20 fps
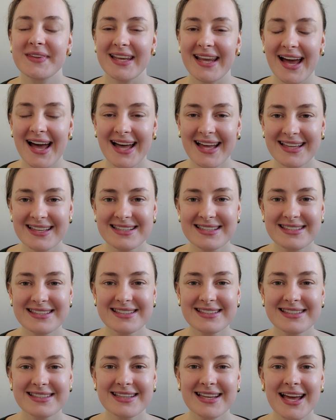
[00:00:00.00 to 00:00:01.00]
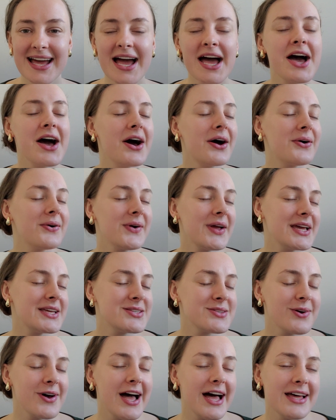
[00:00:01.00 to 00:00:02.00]
Yes. Okay,
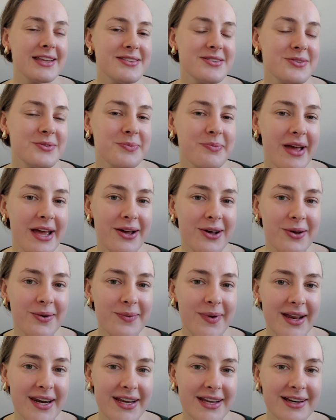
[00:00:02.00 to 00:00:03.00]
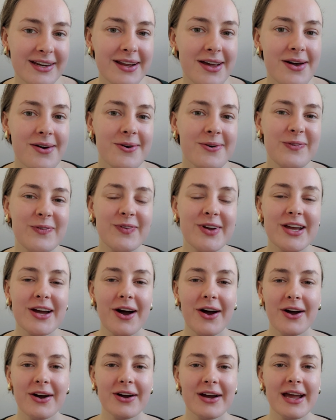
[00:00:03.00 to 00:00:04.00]
so as you may already know, we
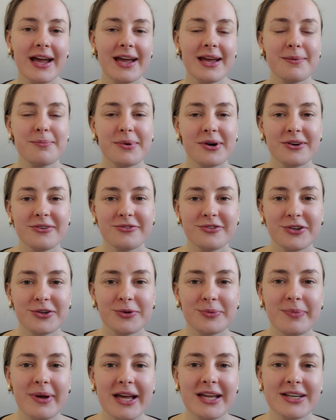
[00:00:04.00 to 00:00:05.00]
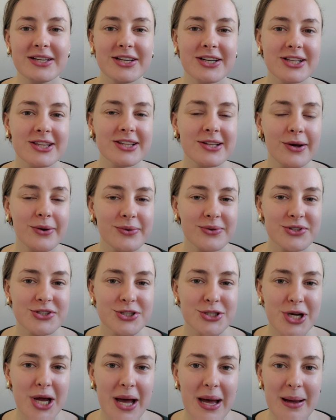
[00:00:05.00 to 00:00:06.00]
are a perfume and cologne
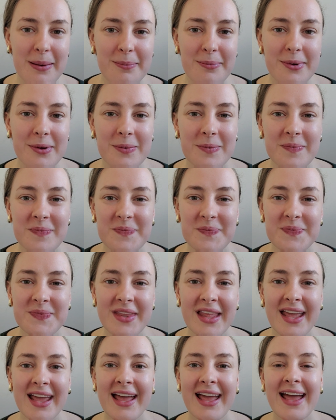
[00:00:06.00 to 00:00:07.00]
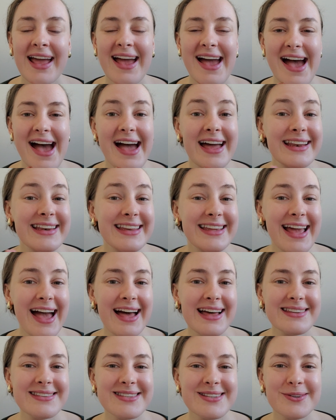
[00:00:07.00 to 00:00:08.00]
shop. And
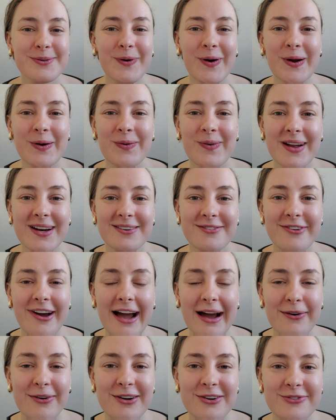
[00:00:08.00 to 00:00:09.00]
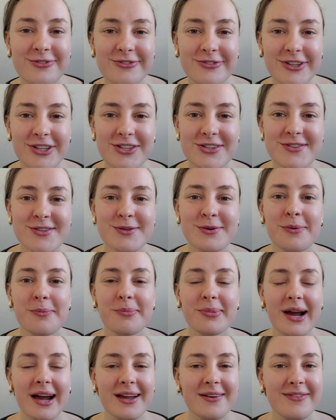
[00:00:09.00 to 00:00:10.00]
yes, you are one of our first
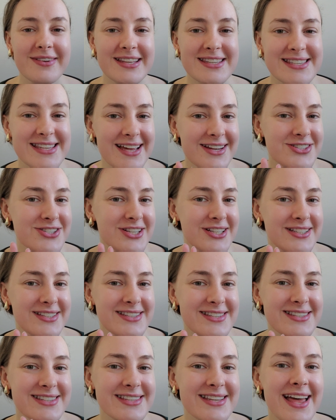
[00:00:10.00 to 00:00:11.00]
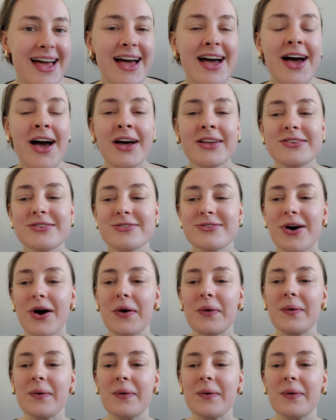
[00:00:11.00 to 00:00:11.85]
private sessions. So,